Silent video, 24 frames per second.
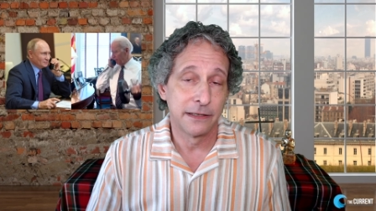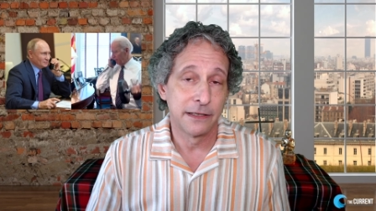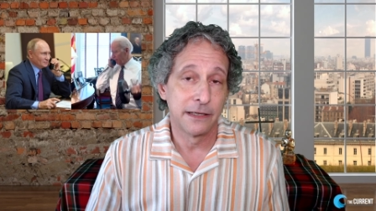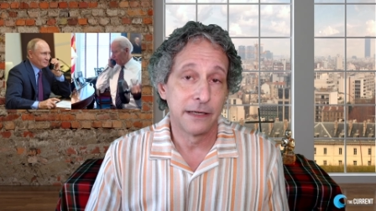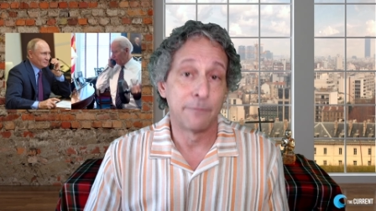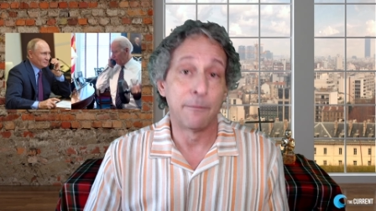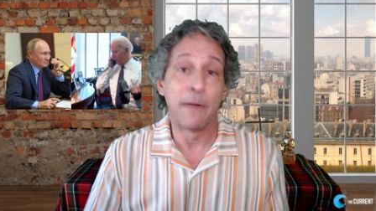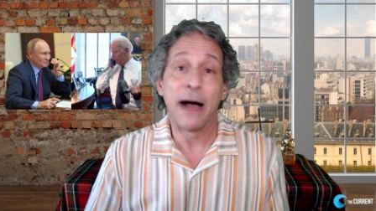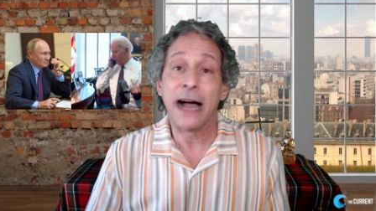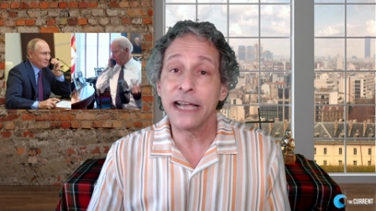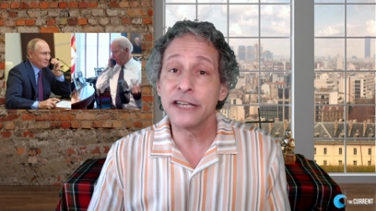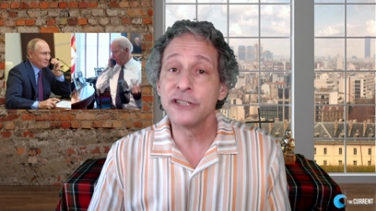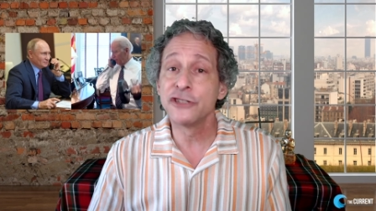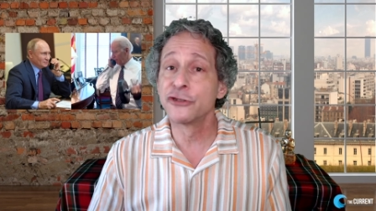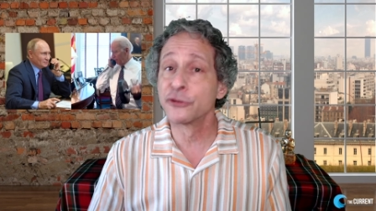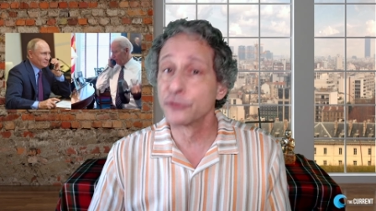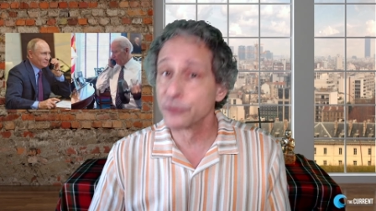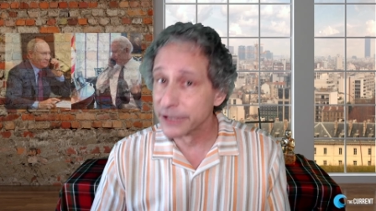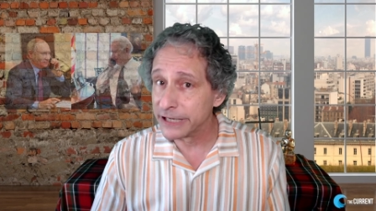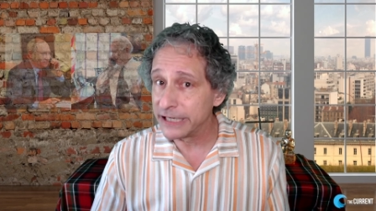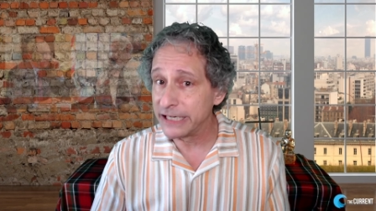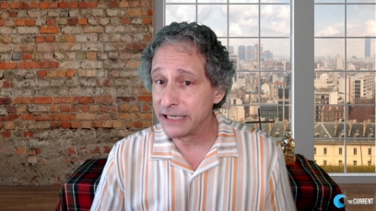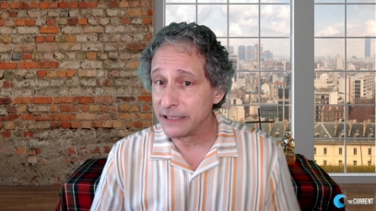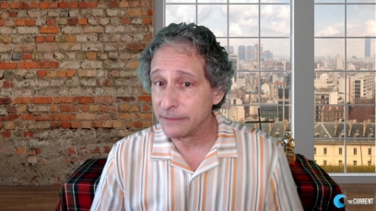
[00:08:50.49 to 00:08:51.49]
My
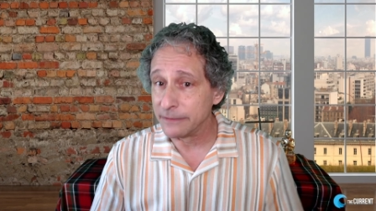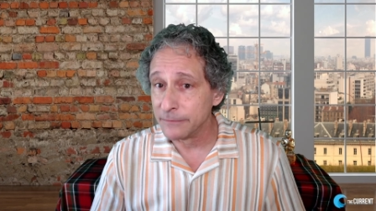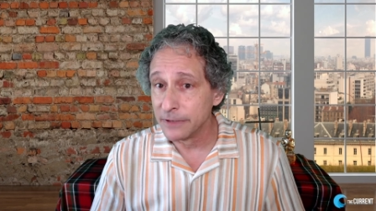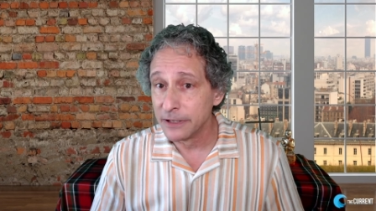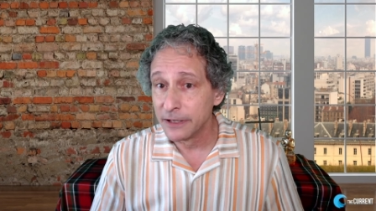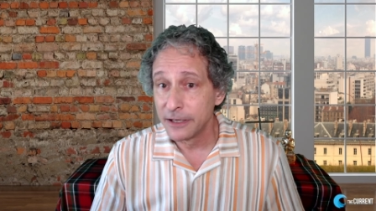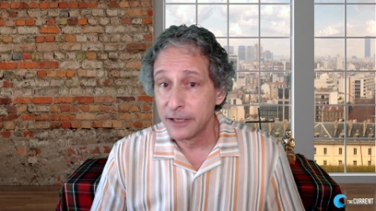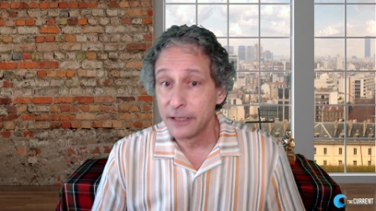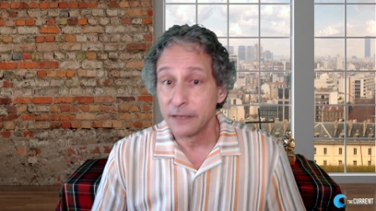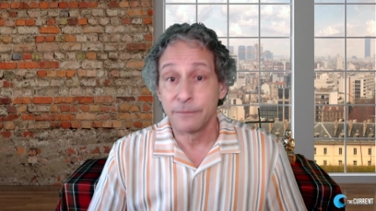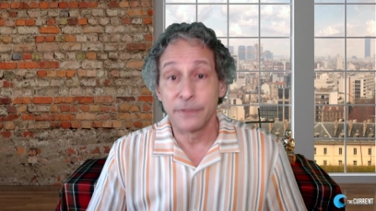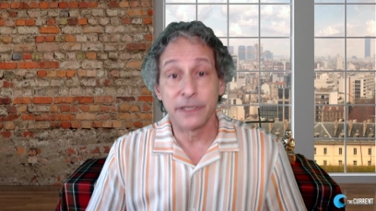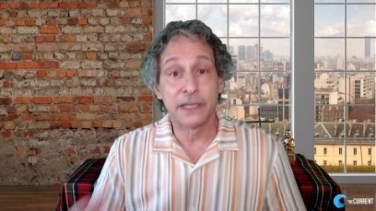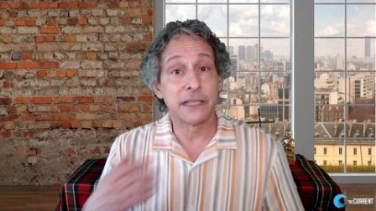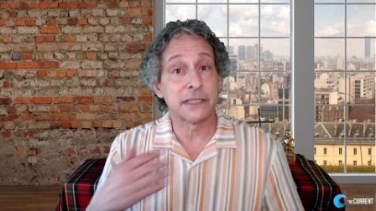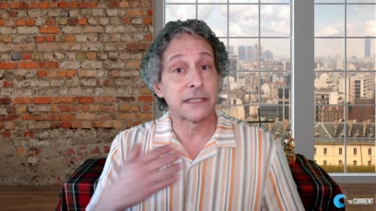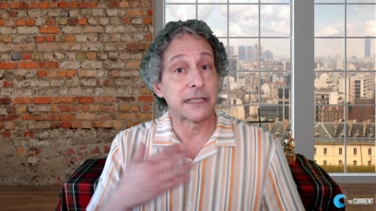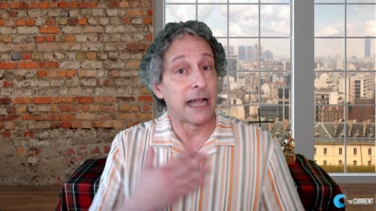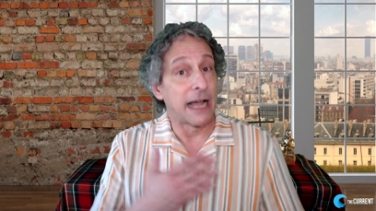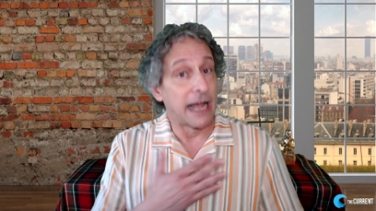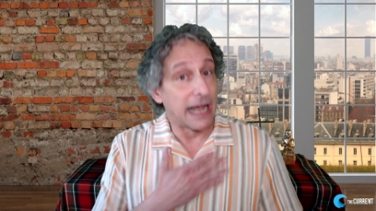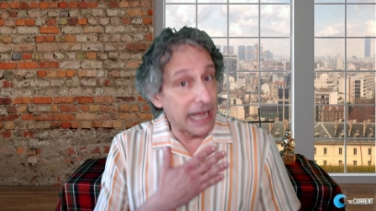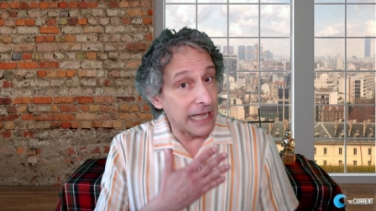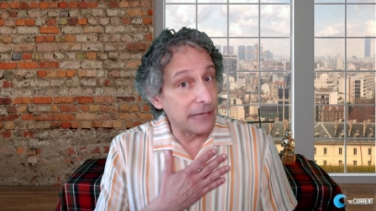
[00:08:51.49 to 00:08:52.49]
dream, because
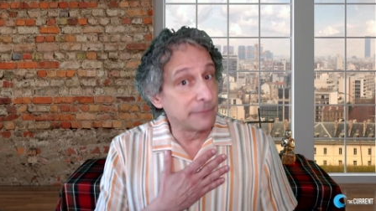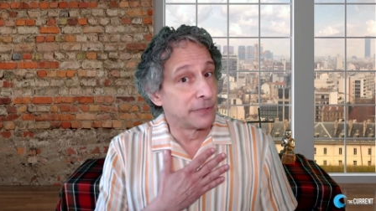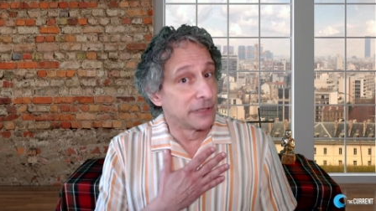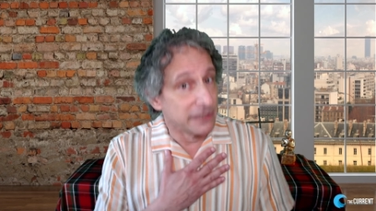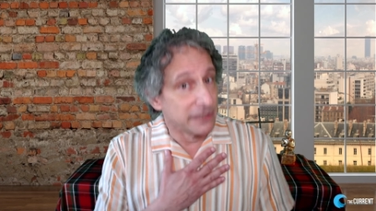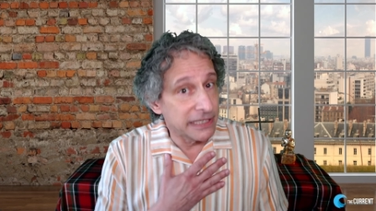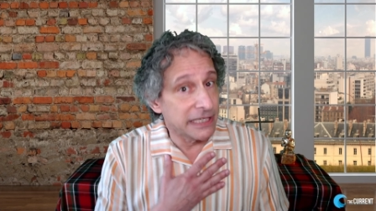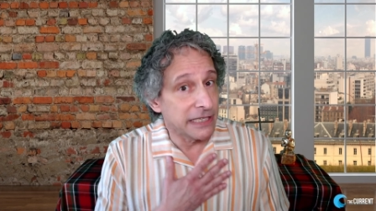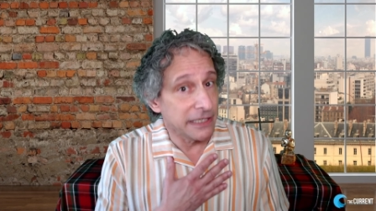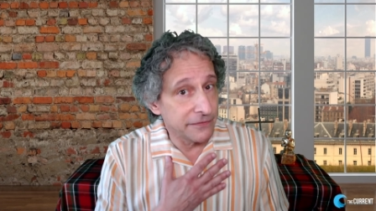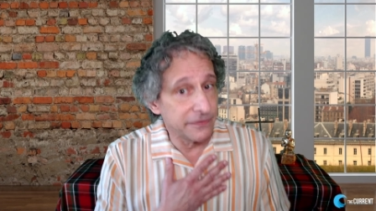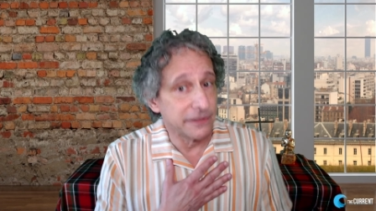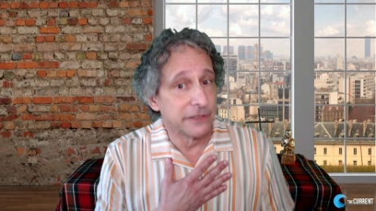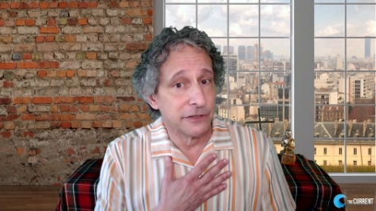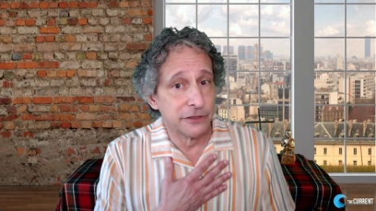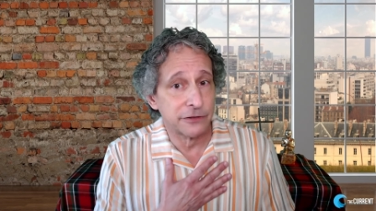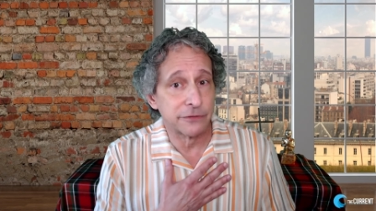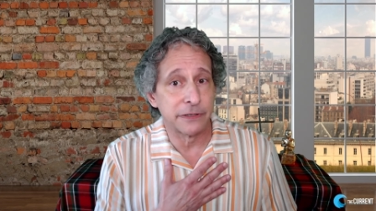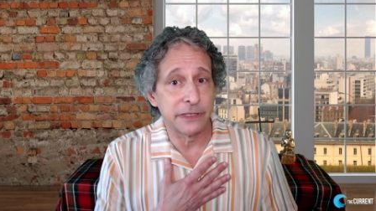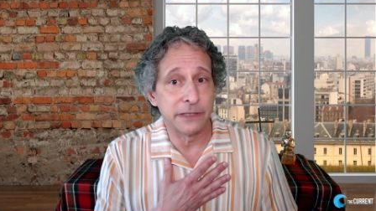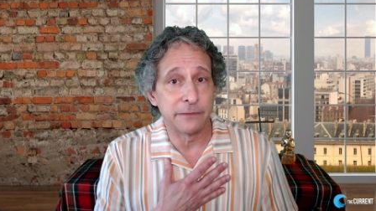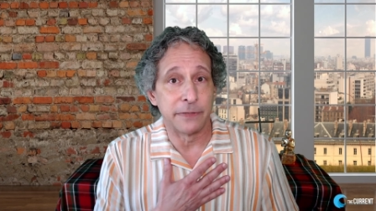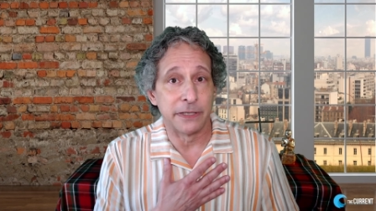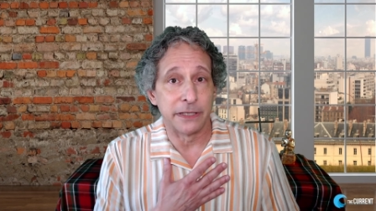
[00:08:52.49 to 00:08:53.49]
I believe in
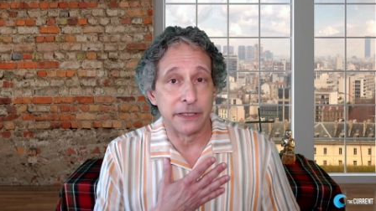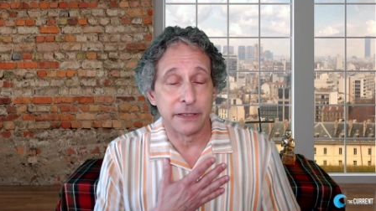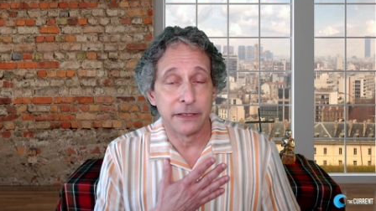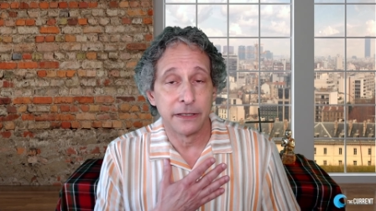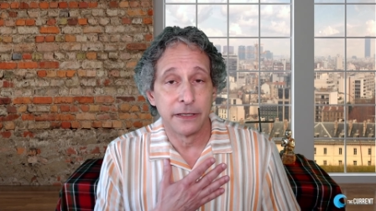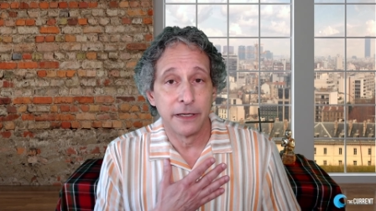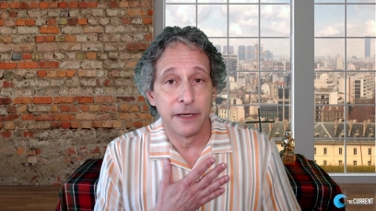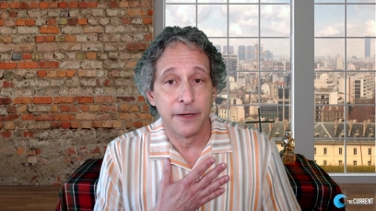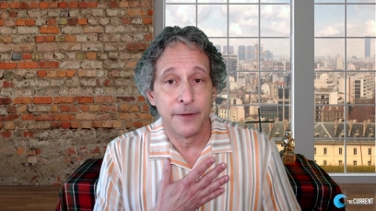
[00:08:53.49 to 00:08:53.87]
dreaming,